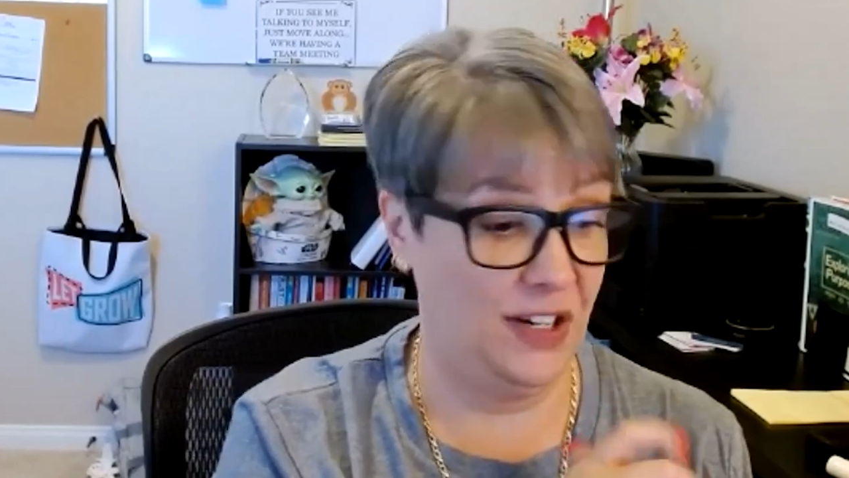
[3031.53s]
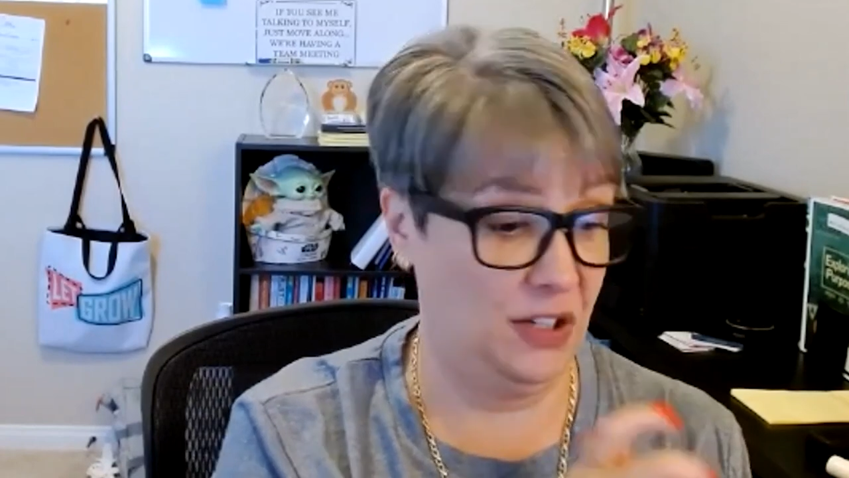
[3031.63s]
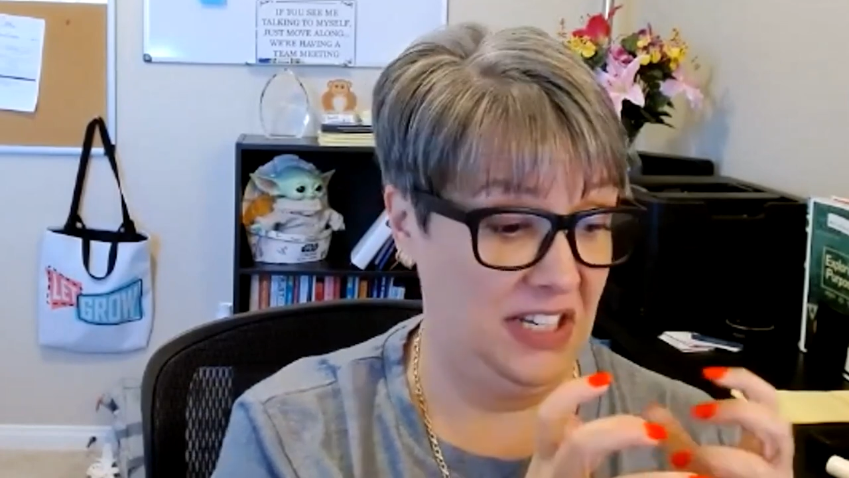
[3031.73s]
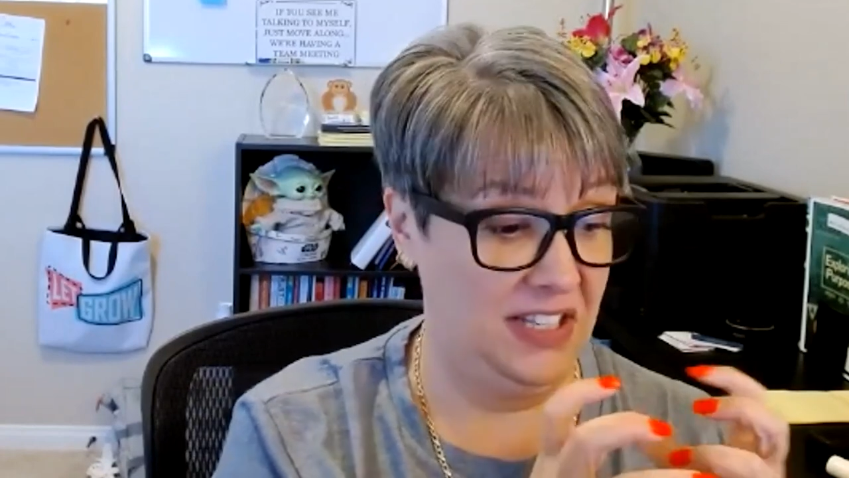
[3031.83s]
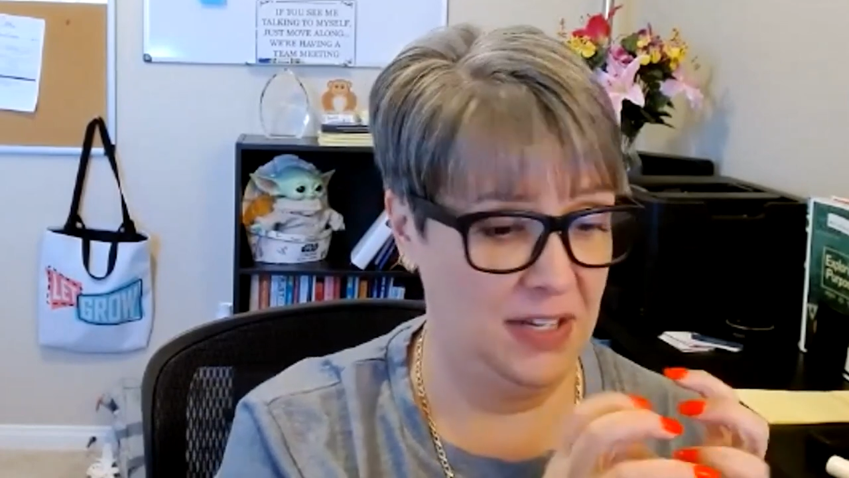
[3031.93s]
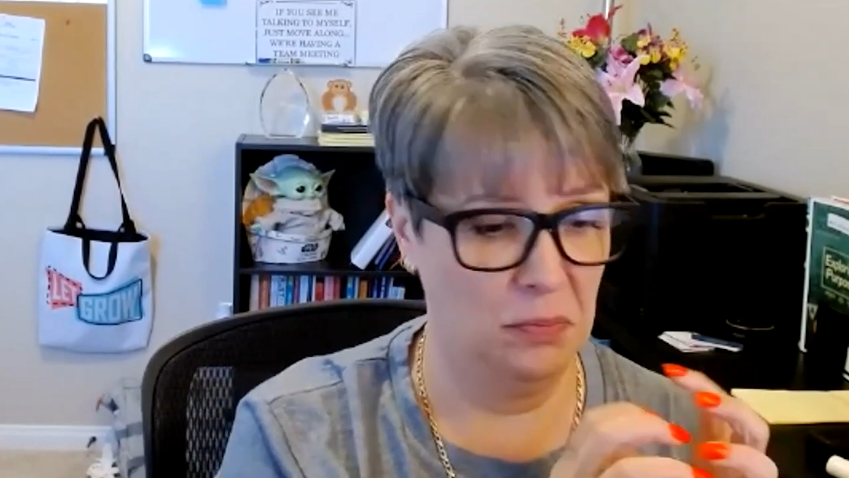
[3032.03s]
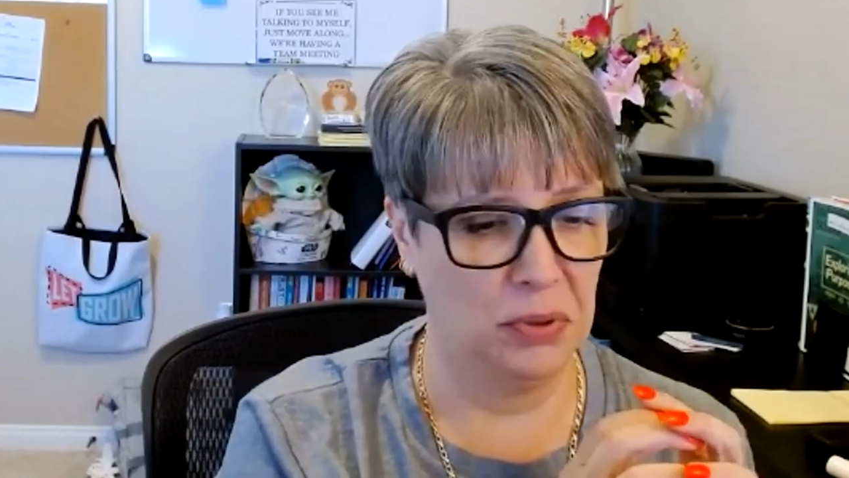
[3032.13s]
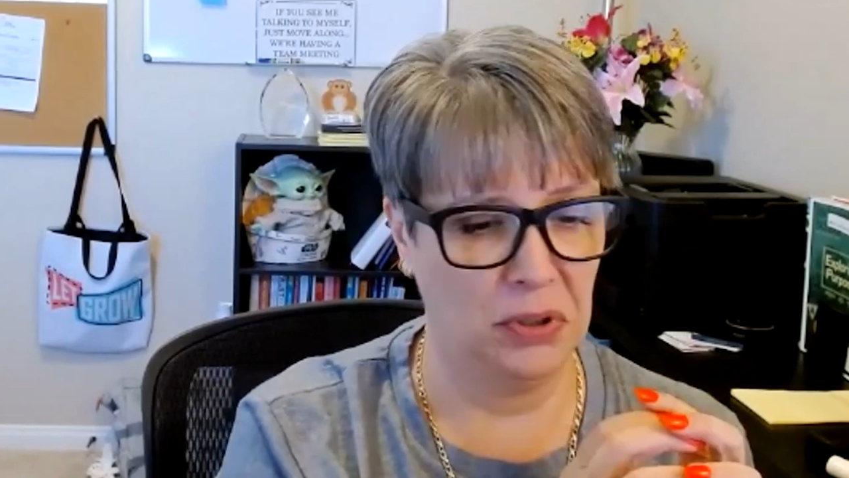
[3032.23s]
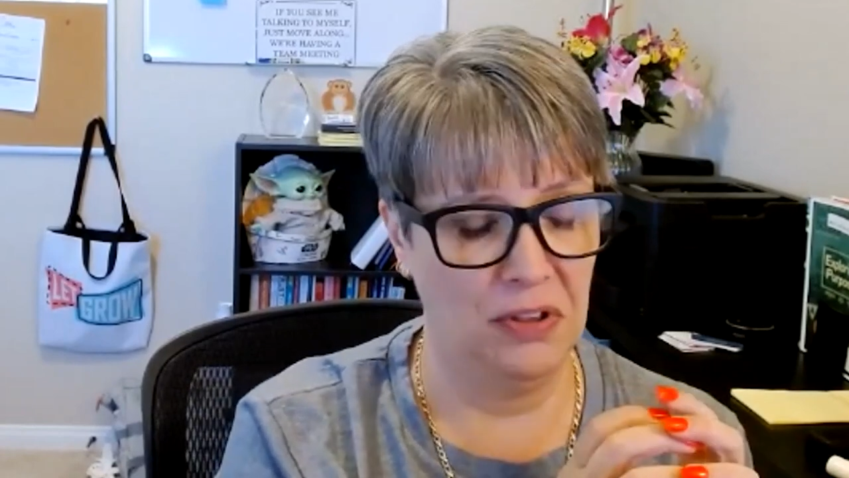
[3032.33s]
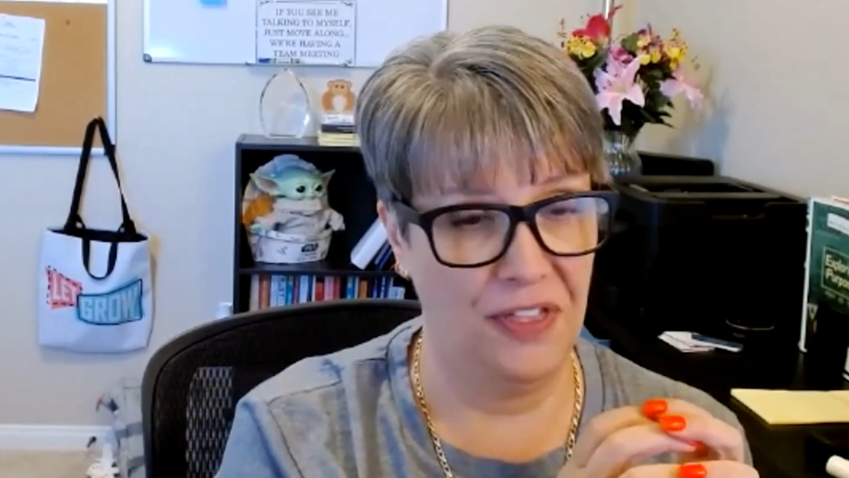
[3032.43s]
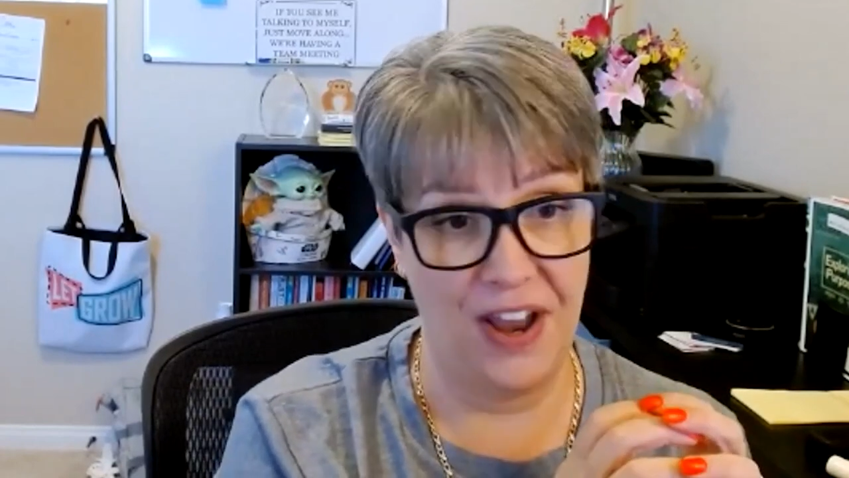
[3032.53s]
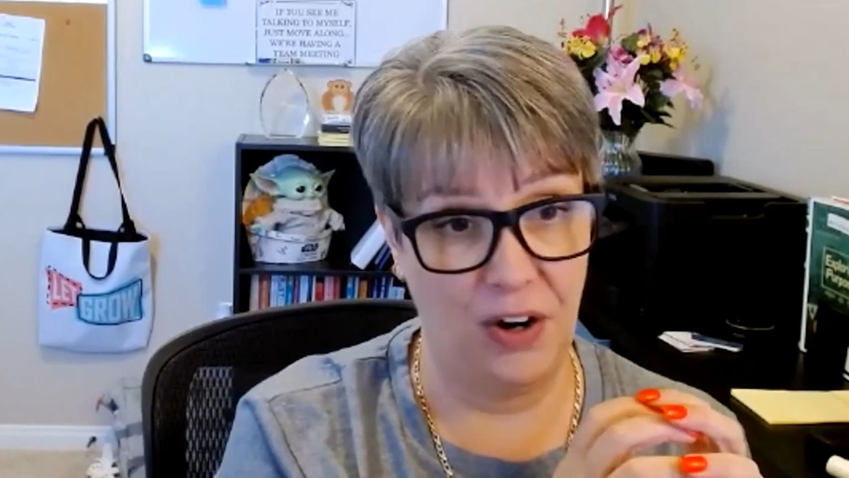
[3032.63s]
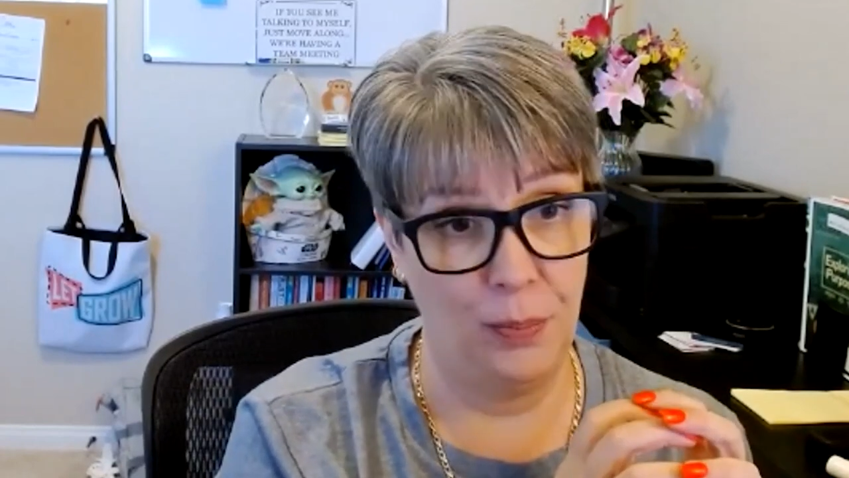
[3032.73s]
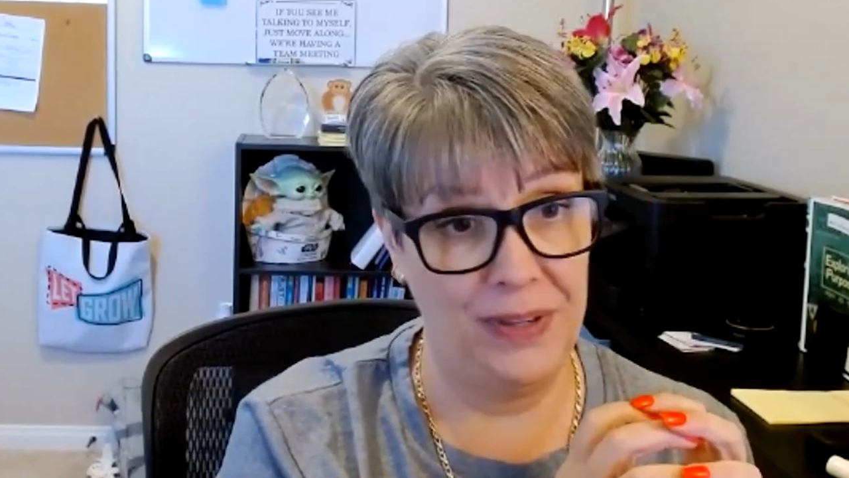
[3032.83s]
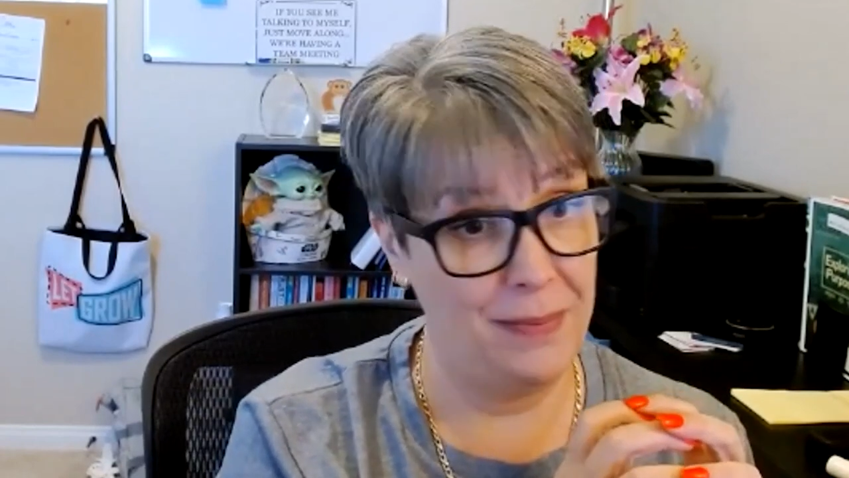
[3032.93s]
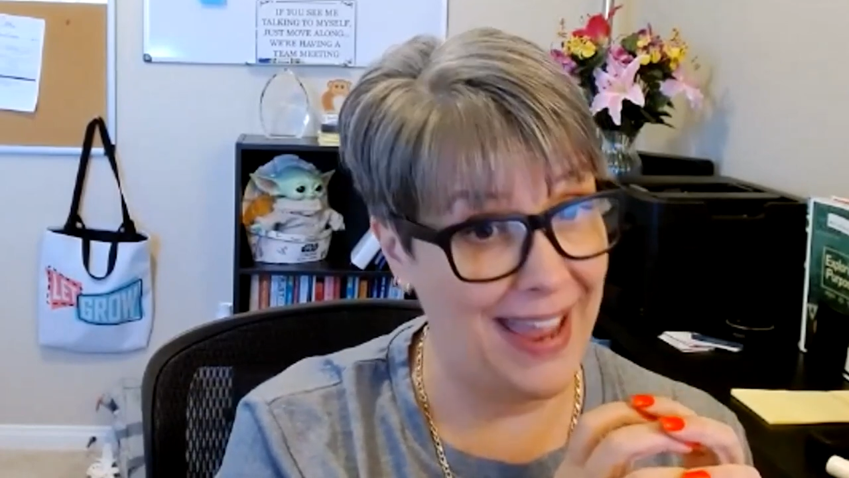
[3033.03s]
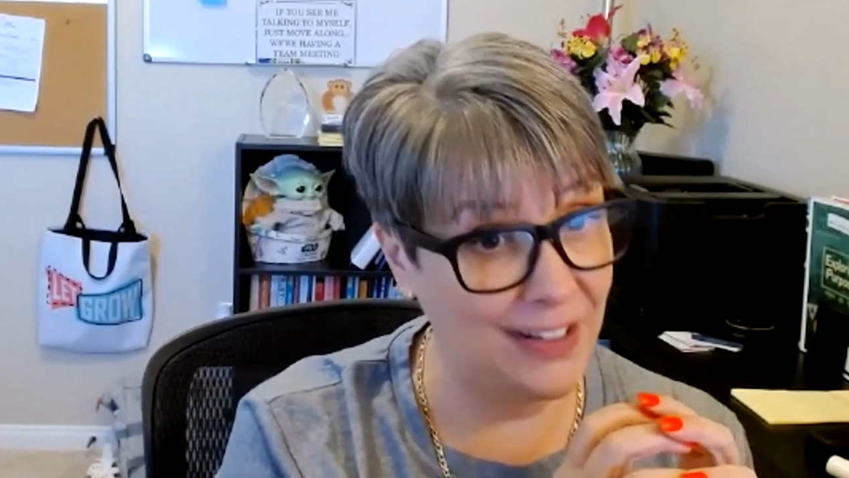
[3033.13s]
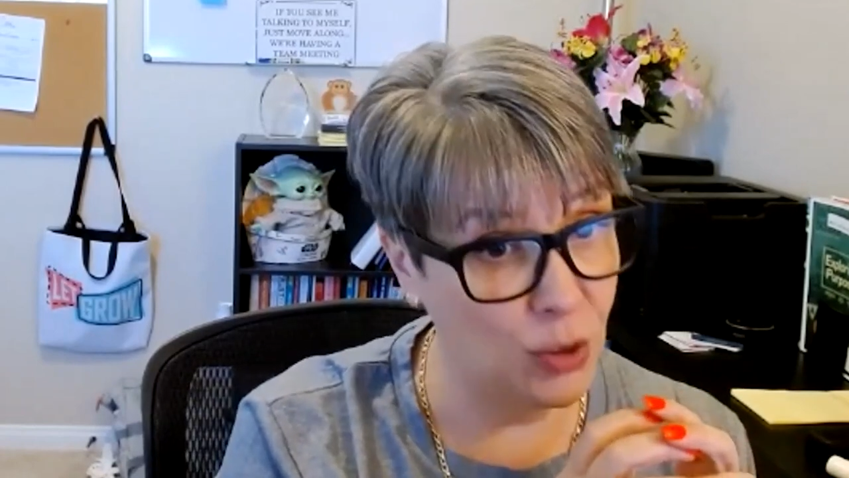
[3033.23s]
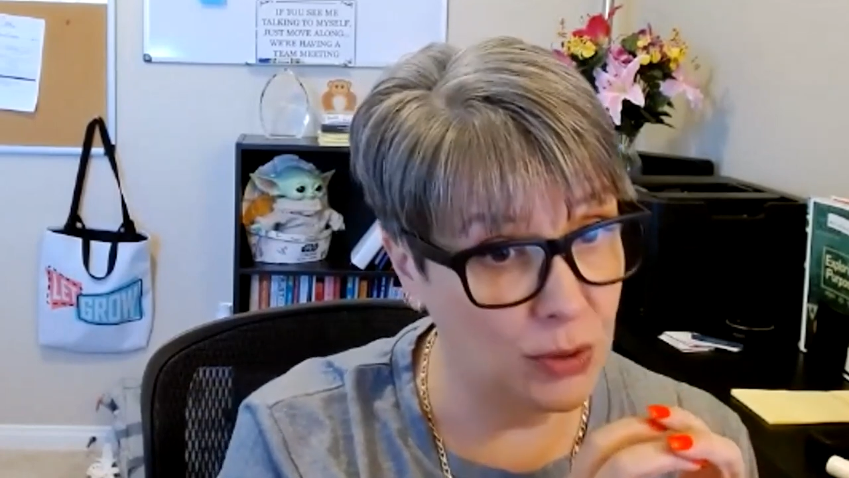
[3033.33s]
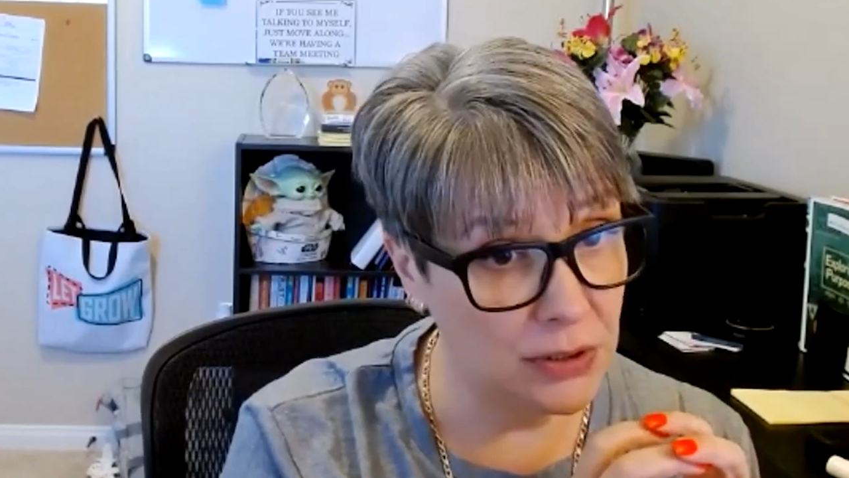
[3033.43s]
fairly simple therapy
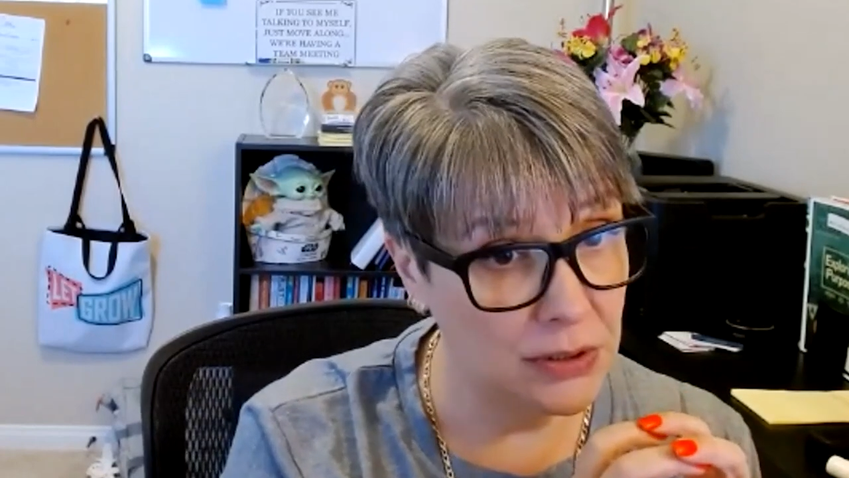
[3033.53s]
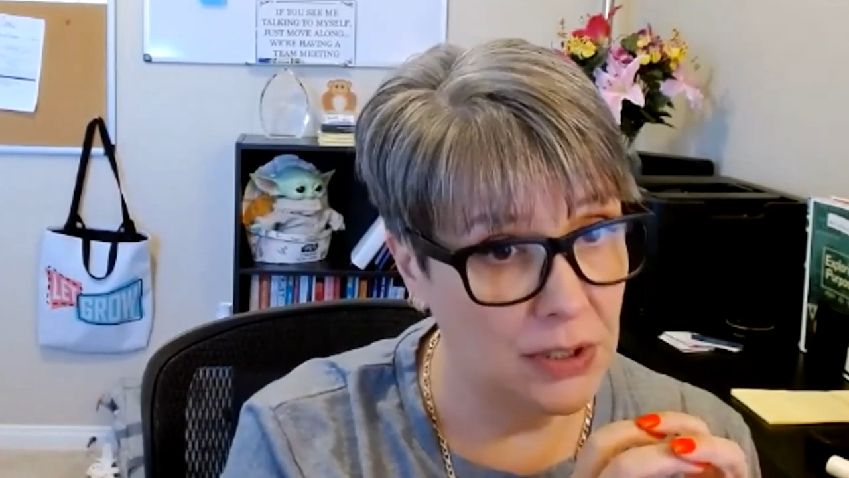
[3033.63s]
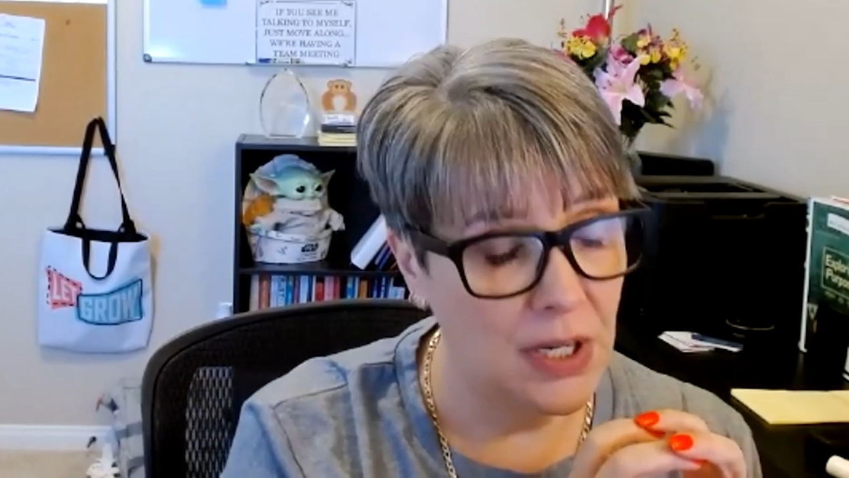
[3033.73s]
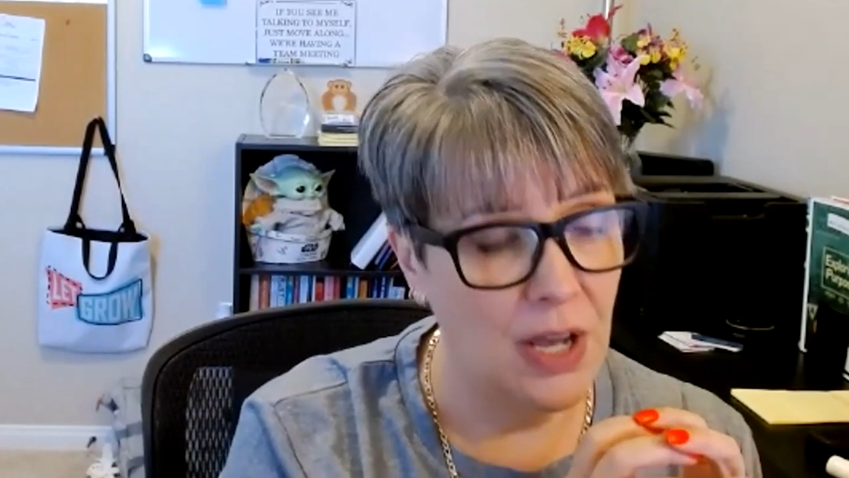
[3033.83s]
manual